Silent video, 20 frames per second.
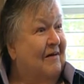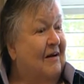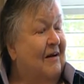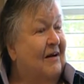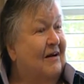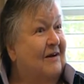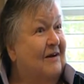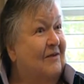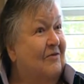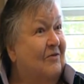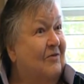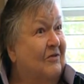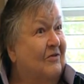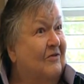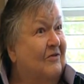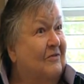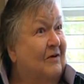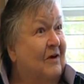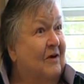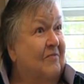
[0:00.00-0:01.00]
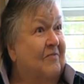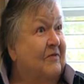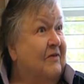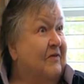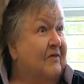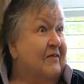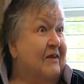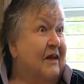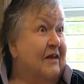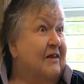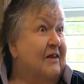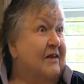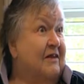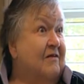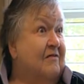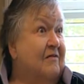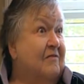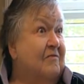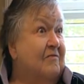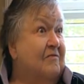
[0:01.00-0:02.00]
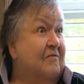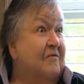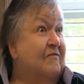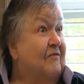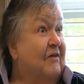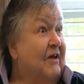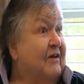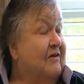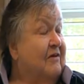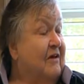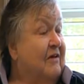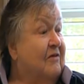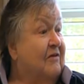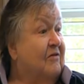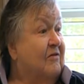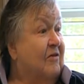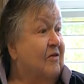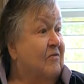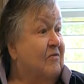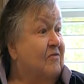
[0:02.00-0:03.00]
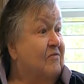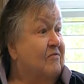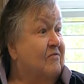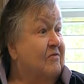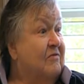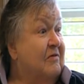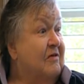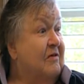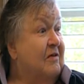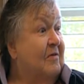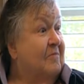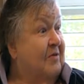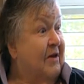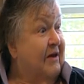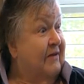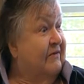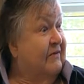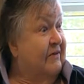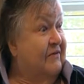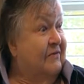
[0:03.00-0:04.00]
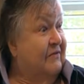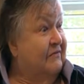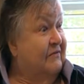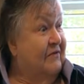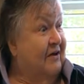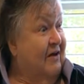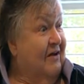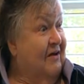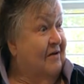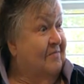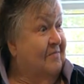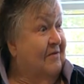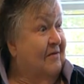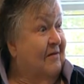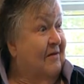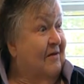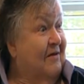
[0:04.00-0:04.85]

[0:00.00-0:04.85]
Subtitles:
And it also helps us, I think, reflect on our own passage of time.